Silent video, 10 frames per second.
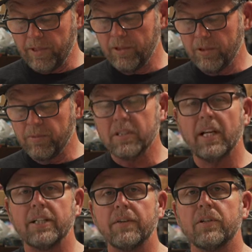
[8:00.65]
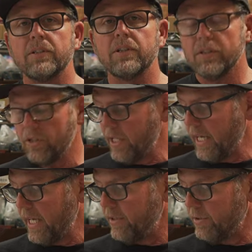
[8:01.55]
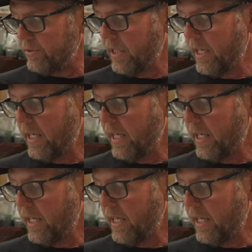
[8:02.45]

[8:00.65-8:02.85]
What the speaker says: but there's some slight differences to the handles.